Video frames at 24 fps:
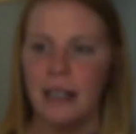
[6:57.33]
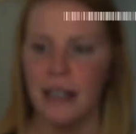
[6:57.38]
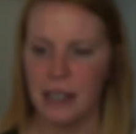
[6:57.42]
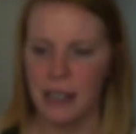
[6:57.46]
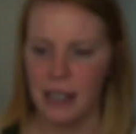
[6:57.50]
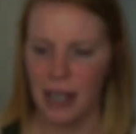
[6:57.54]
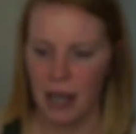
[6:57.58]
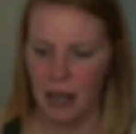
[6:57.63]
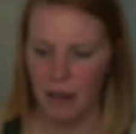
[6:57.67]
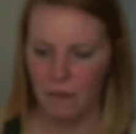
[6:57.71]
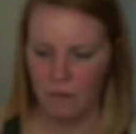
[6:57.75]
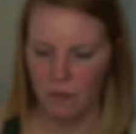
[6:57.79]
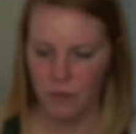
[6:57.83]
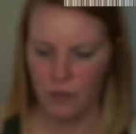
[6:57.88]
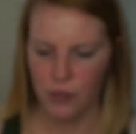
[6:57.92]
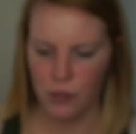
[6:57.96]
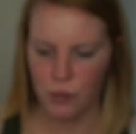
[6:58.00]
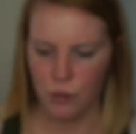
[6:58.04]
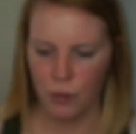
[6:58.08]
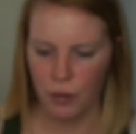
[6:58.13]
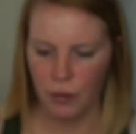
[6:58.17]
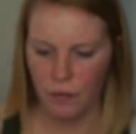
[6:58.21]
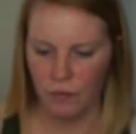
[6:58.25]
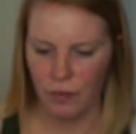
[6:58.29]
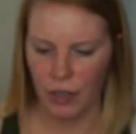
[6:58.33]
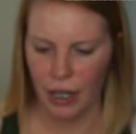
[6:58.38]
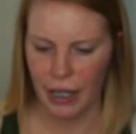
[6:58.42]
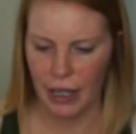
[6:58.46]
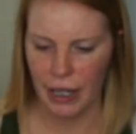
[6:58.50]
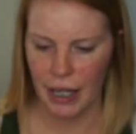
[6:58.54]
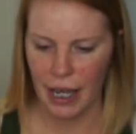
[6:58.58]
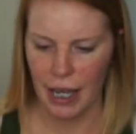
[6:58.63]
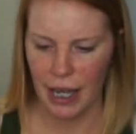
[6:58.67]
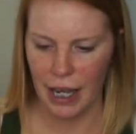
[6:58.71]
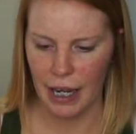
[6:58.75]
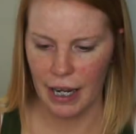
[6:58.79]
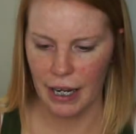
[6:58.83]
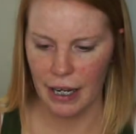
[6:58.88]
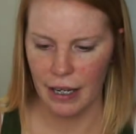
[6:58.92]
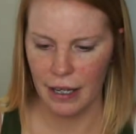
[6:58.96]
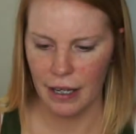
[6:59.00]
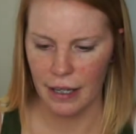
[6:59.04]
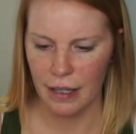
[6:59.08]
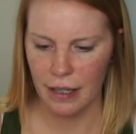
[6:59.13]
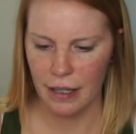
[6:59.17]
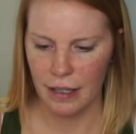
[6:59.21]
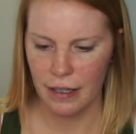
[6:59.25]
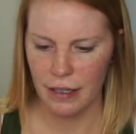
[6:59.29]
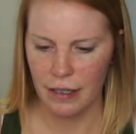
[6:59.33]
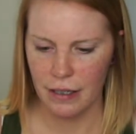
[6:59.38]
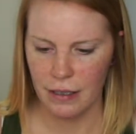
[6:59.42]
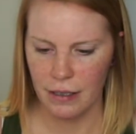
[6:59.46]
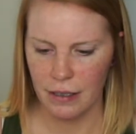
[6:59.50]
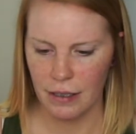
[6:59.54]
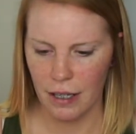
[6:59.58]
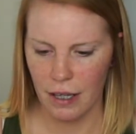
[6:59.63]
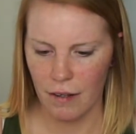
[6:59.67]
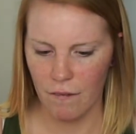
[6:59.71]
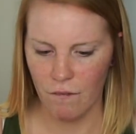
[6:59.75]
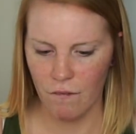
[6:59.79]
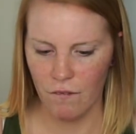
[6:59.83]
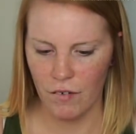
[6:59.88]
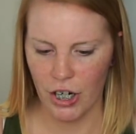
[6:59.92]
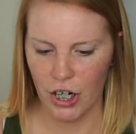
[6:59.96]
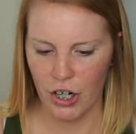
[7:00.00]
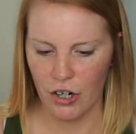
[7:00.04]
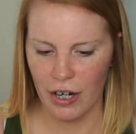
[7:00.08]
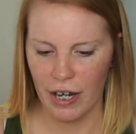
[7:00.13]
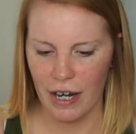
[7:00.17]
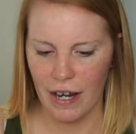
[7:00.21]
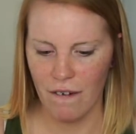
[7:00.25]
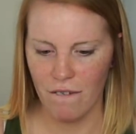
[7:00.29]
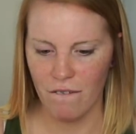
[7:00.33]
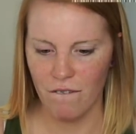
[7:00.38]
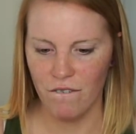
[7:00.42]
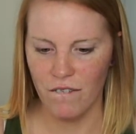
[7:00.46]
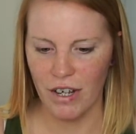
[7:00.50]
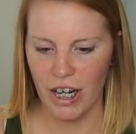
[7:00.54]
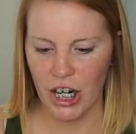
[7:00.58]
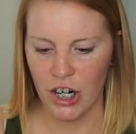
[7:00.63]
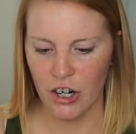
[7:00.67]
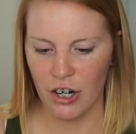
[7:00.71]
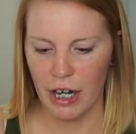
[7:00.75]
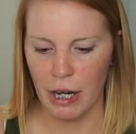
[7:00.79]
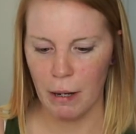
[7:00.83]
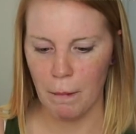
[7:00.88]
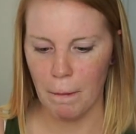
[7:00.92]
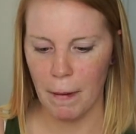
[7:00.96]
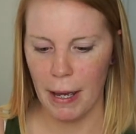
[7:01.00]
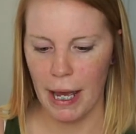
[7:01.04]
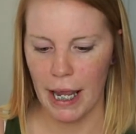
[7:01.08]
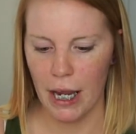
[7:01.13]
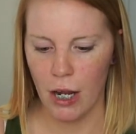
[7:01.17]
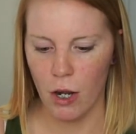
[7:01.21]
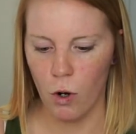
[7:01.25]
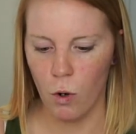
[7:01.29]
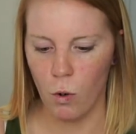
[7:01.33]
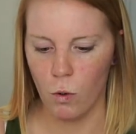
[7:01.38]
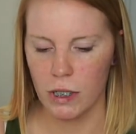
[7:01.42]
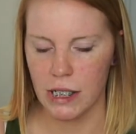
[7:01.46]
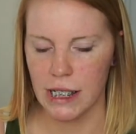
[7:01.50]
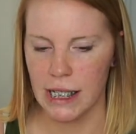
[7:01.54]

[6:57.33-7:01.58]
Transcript: does have sort of like a very, very pale